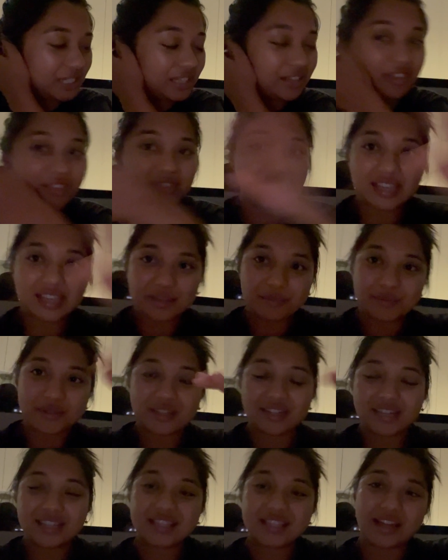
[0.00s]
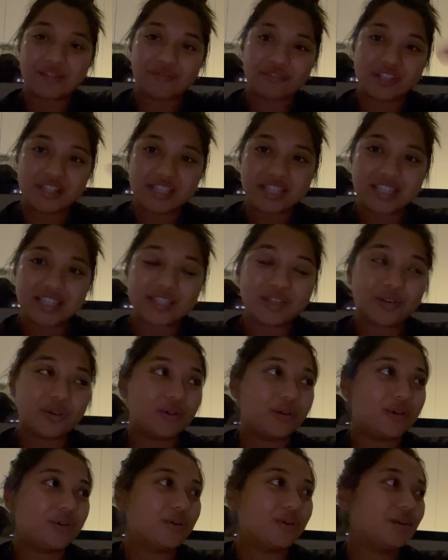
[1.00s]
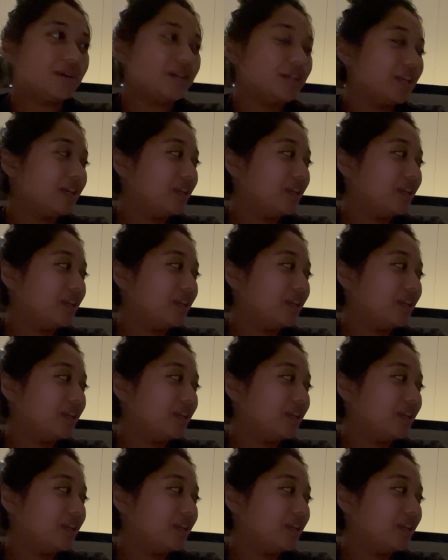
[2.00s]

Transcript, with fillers: the theme, sunny San Francisco,